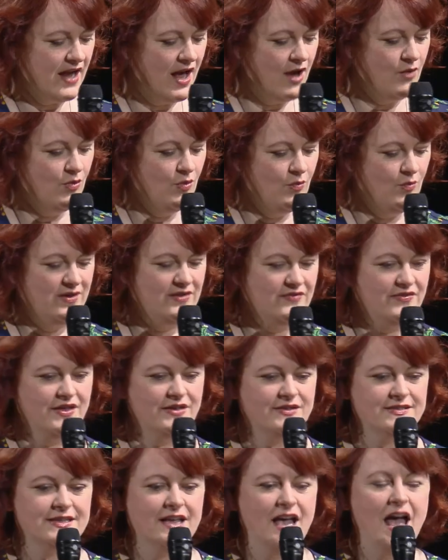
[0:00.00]
I want one of
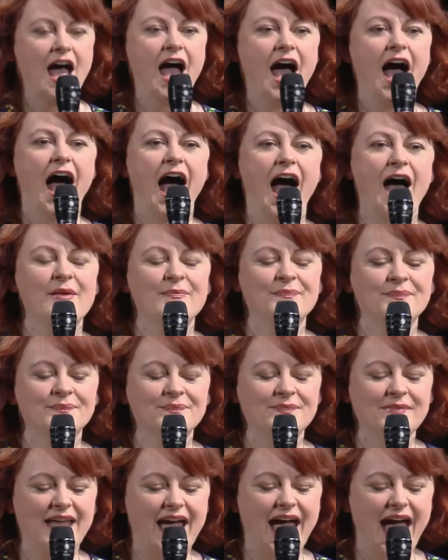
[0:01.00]
those.
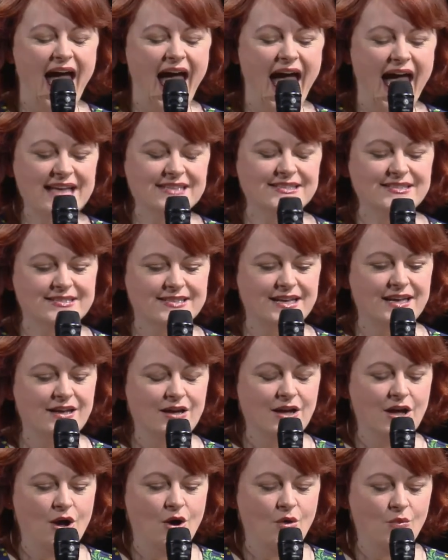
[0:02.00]
Esther,
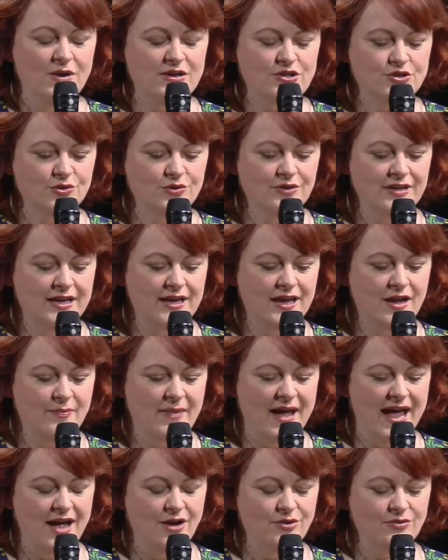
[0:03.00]
we're talking
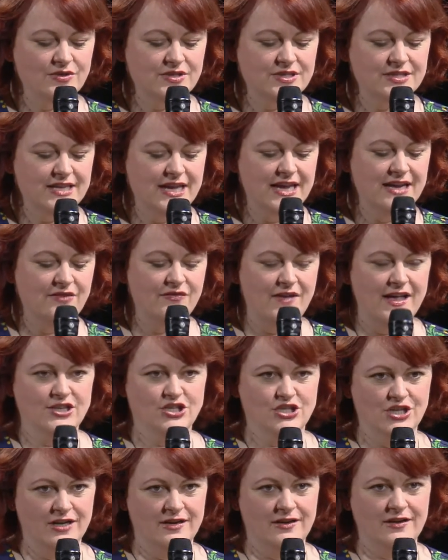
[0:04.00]
about
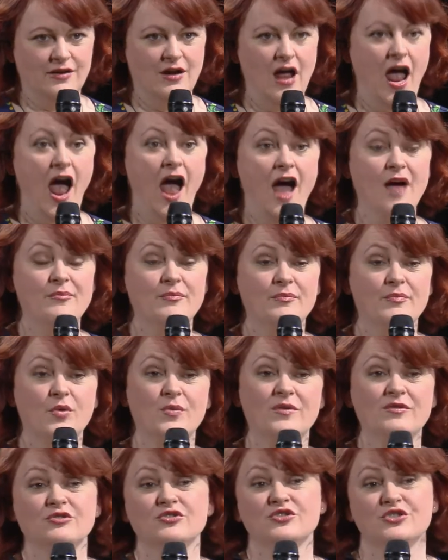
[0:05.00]
innovation, but
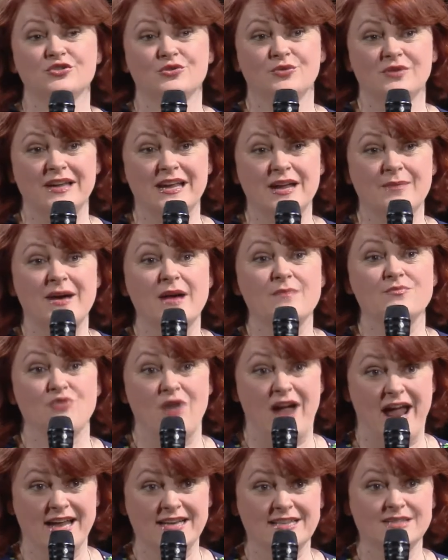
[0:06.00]
we're also talking about
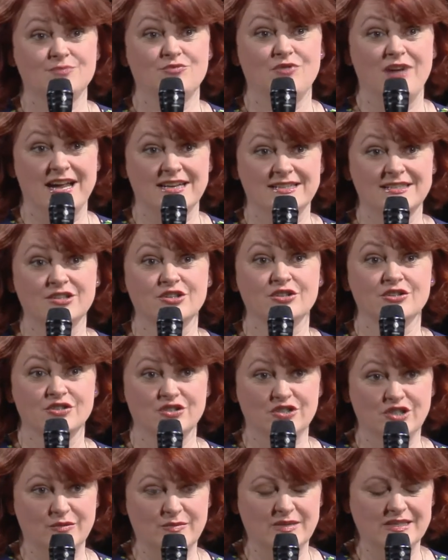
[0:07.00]
brand and
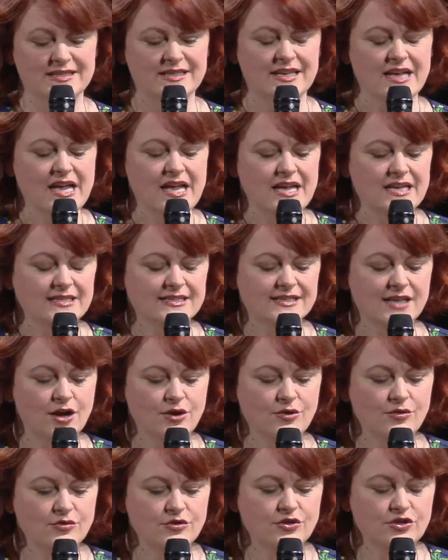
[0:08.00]
consumers.
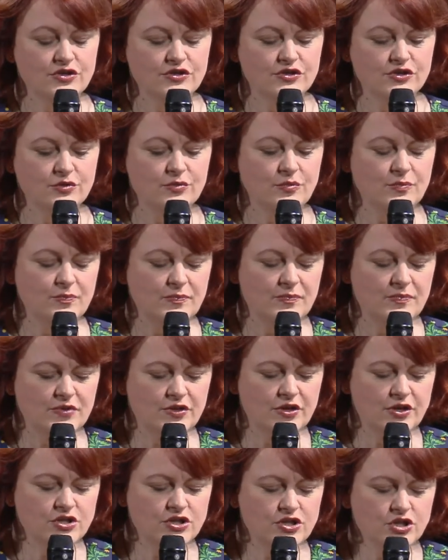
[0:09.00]
So
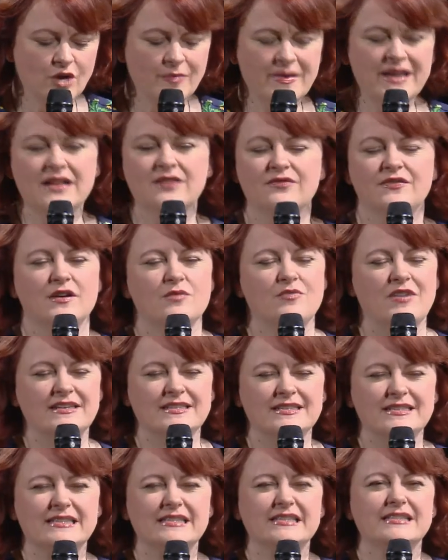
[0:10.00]
The Tommy Hilfiger brand is
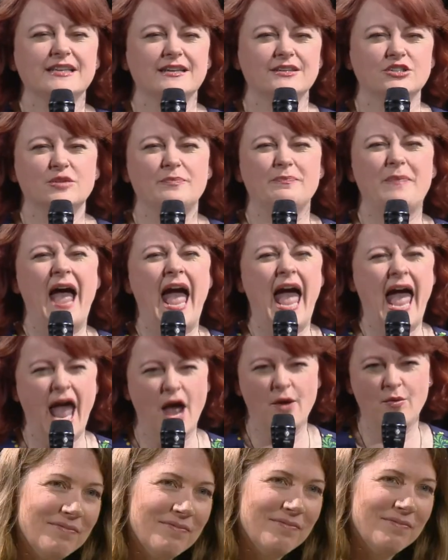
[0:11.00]
such a
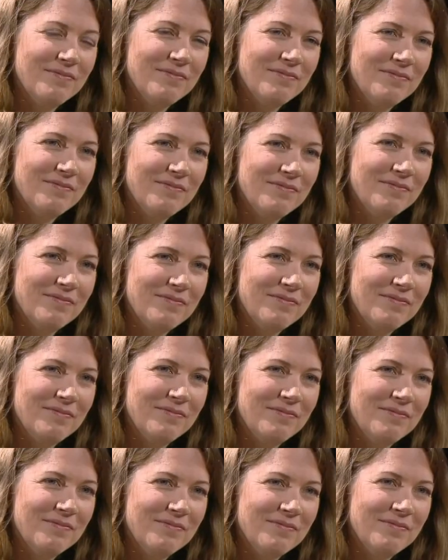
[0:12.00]
powerful brand worldwide.
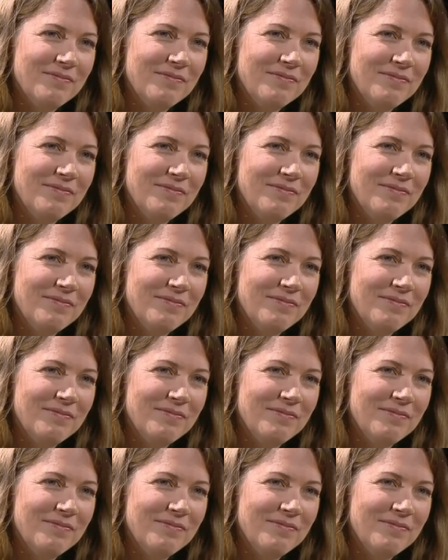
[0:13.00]
It's so